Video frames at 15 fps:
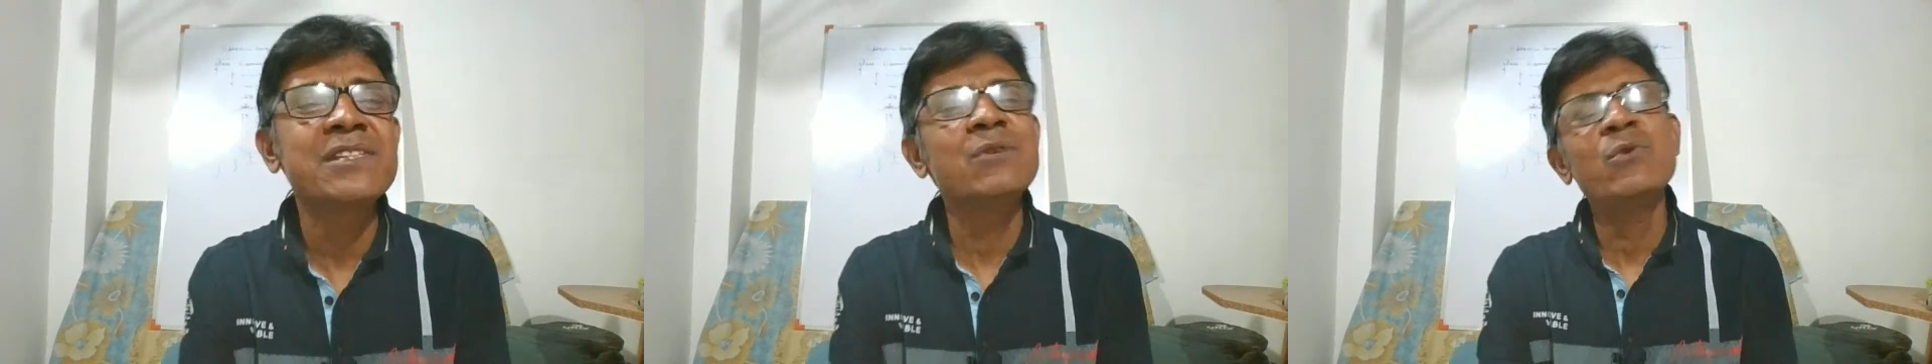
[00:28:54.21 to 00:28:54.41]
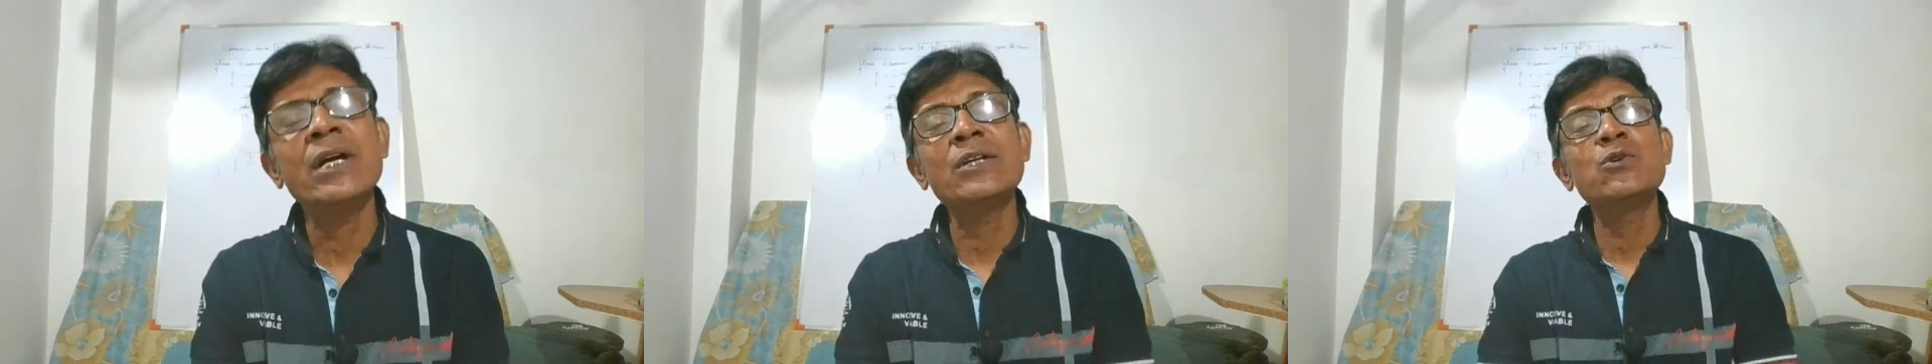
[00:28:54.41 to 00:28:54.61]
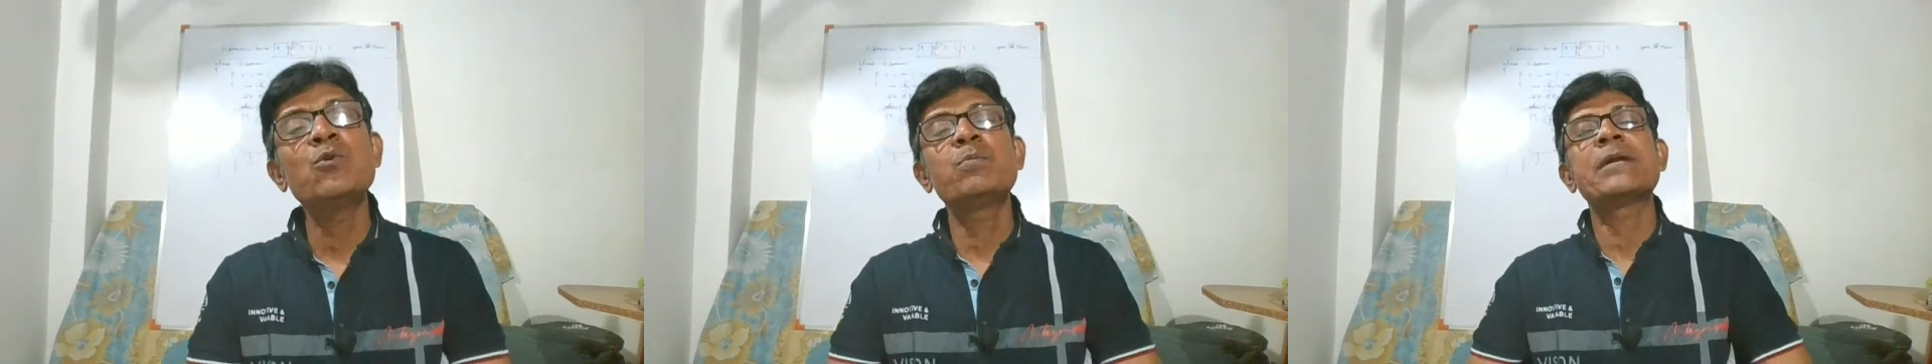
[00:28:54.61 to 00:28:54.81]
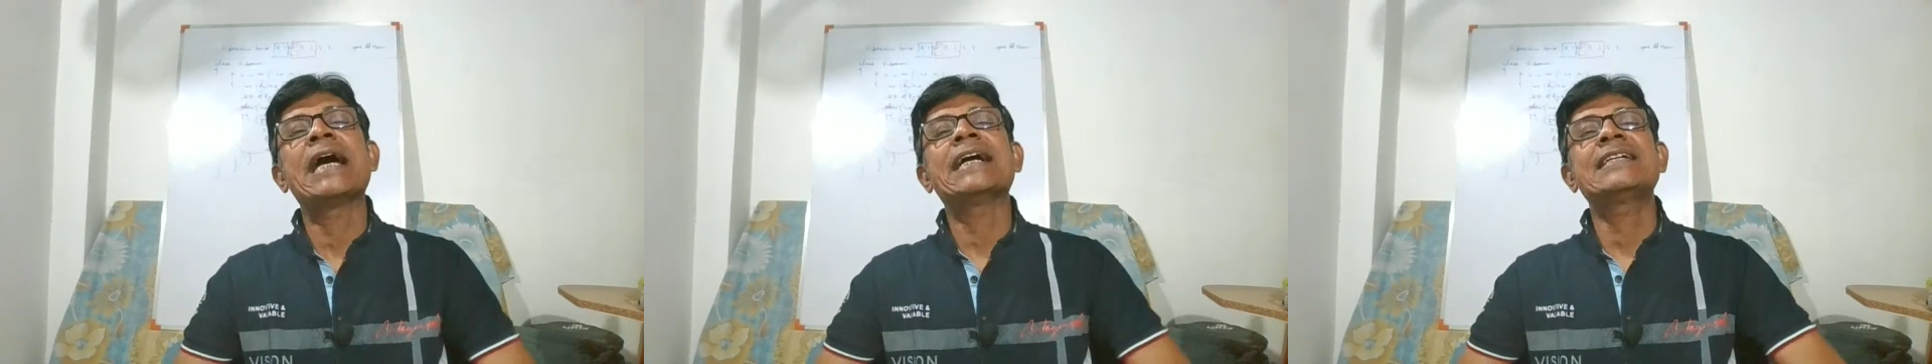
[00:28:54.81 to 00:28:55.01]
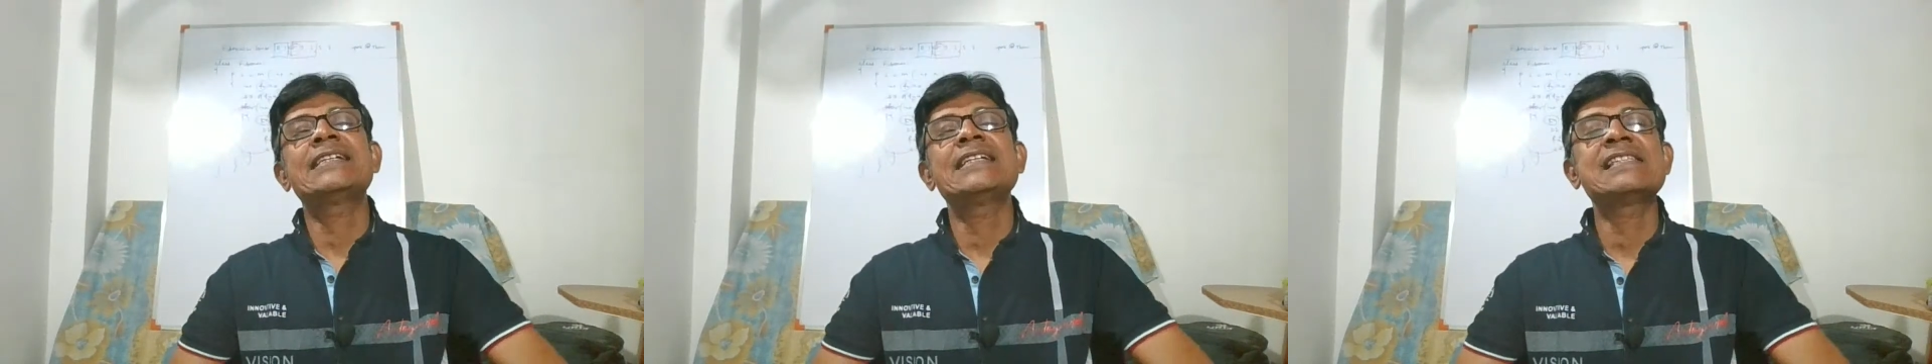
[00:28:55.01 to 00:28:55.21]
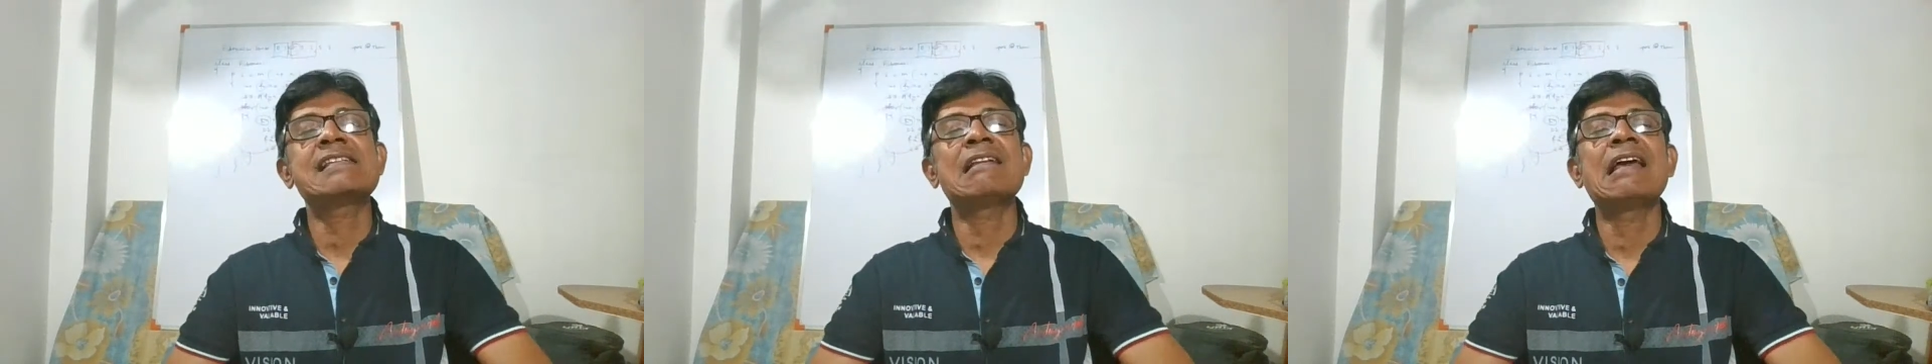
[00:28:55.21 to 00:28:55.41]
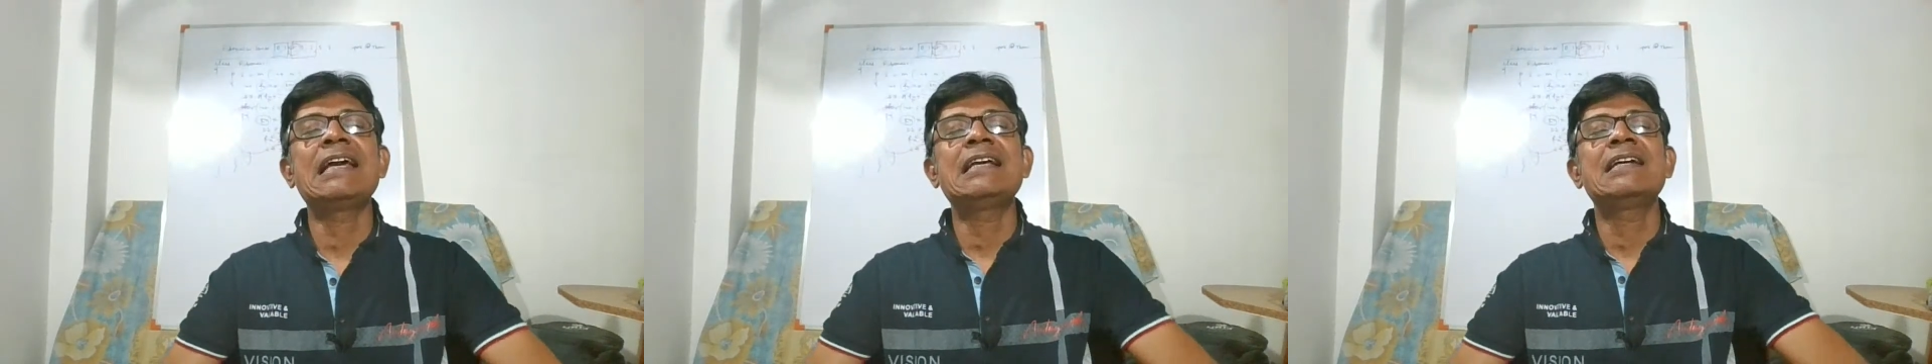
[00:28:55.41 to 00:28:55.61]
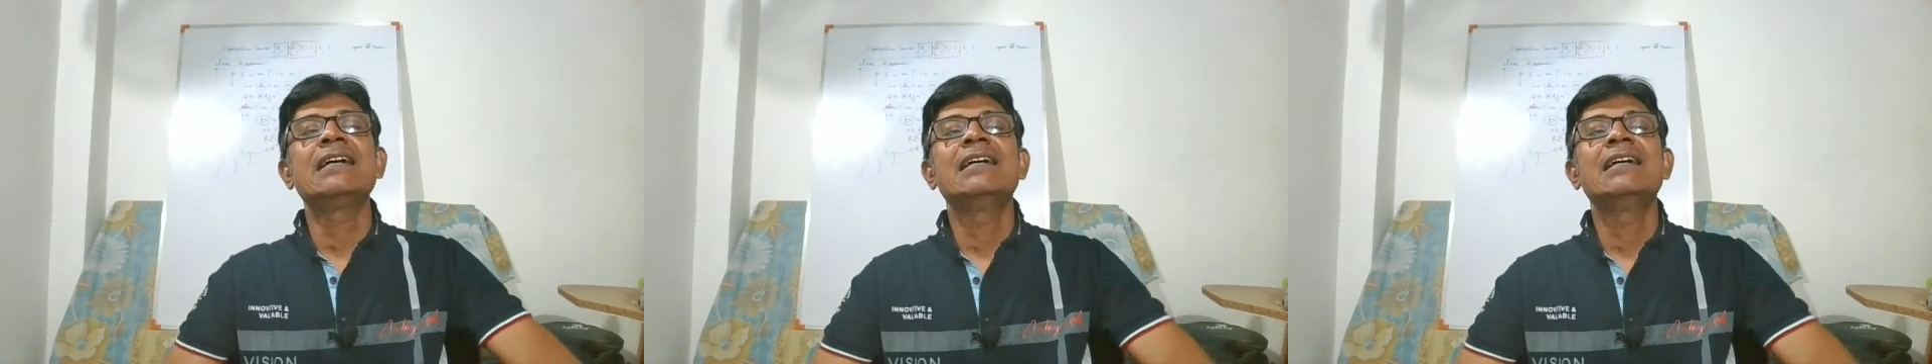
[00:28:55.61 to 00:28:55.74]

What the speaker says: You can do practice like